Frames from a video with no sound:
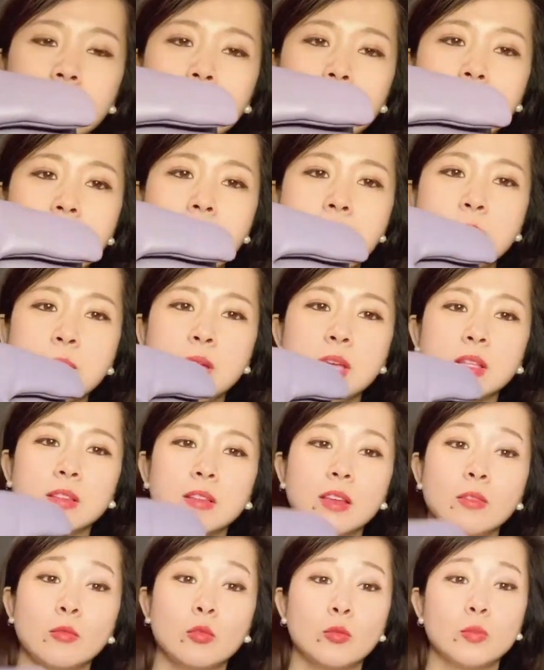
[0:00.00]
I mean,
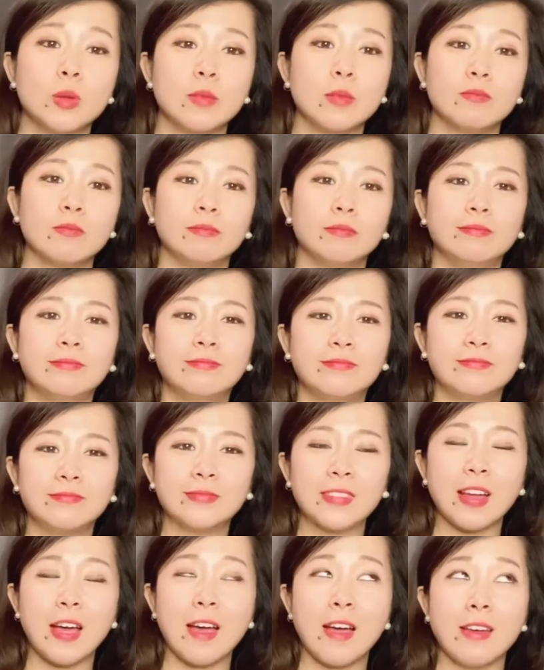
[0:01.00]
they will be
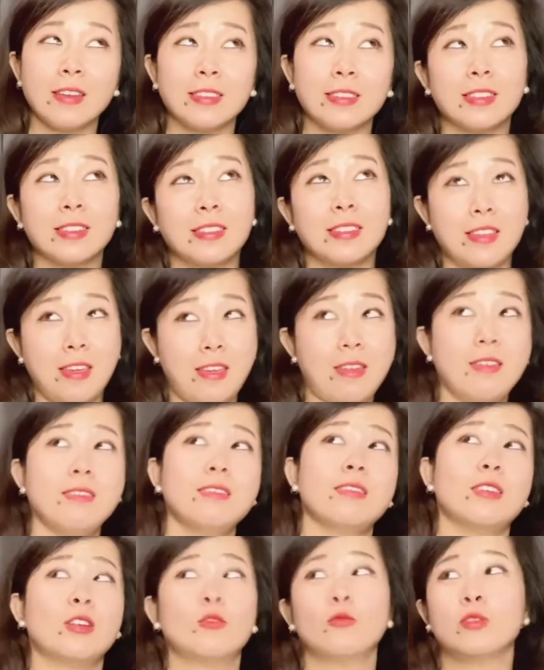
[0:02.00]
I think
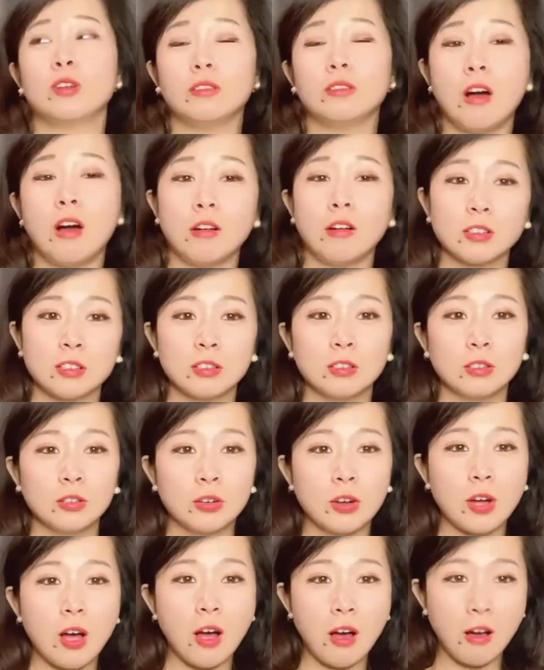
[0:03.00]
it will also look
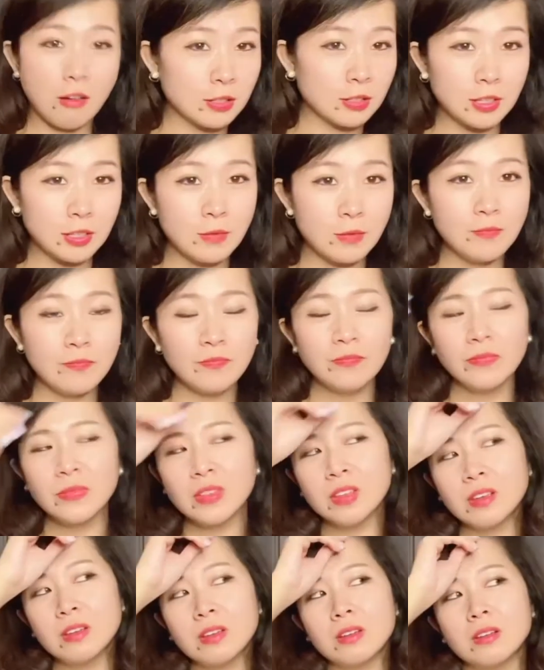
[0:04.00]
awesome
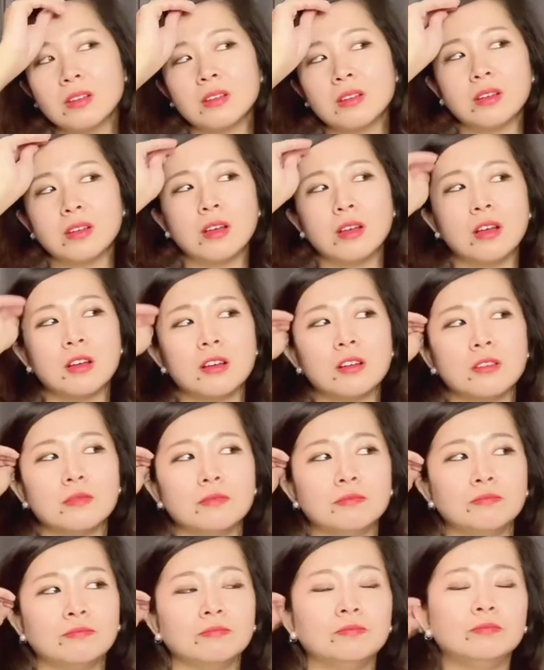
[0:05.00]

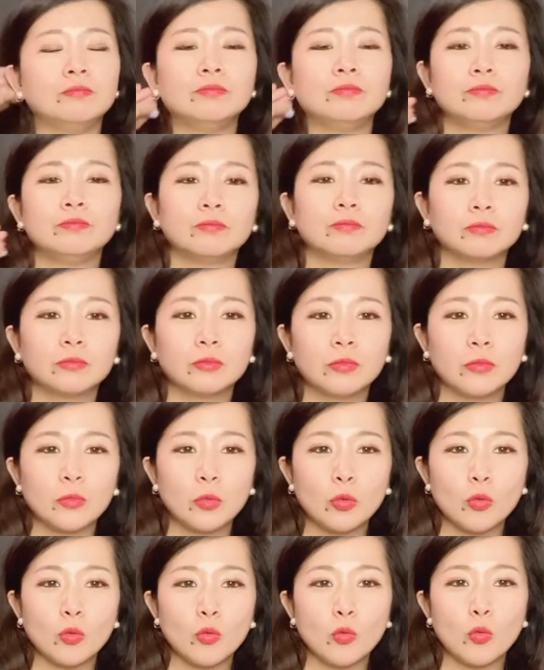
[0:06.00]
um,
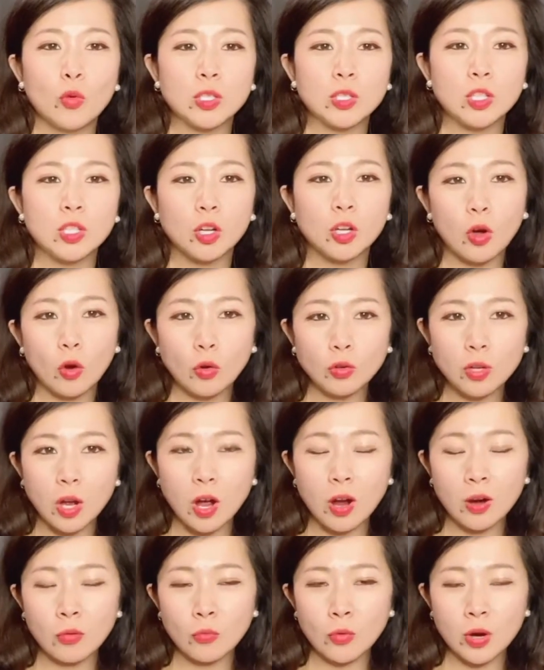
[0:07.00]
with the gold
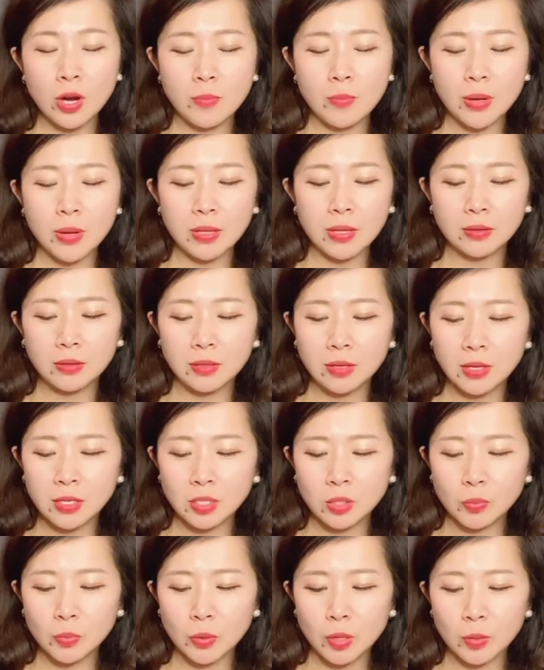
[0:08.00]
hardware, but this
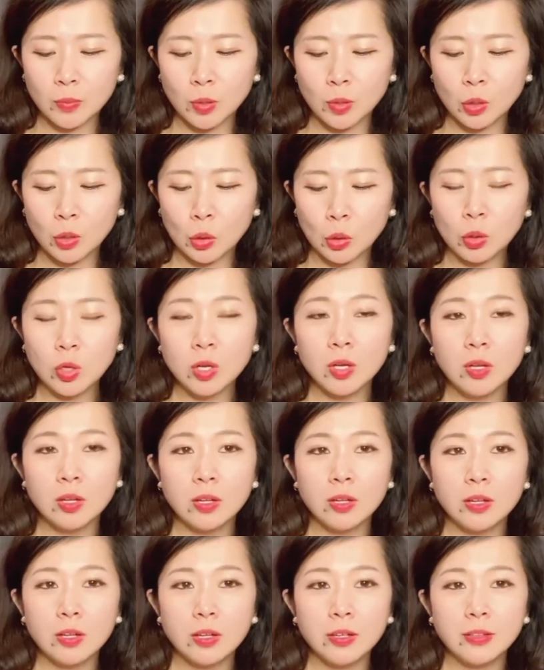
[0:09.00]
purple,
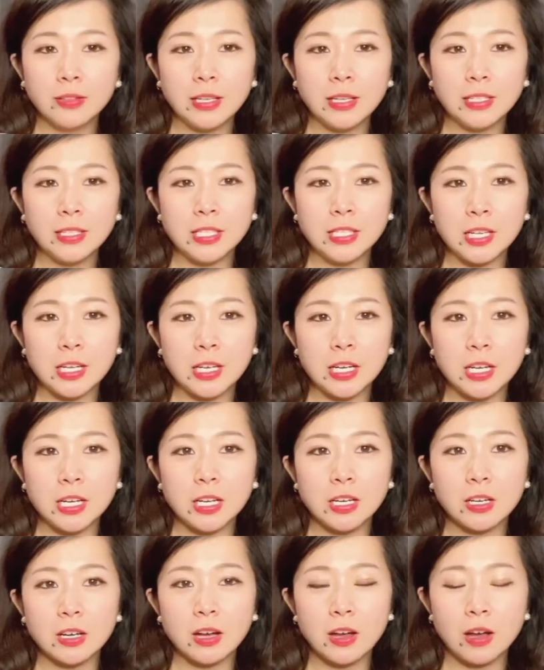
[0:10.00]
they did
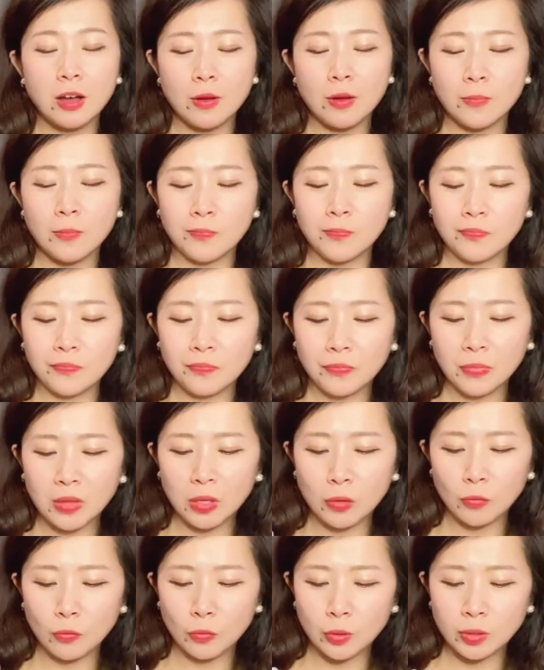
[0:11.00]
it um,
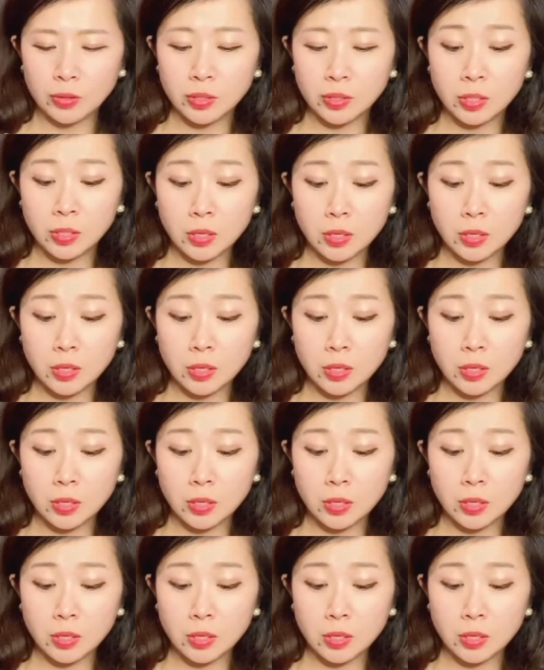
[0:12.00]
with the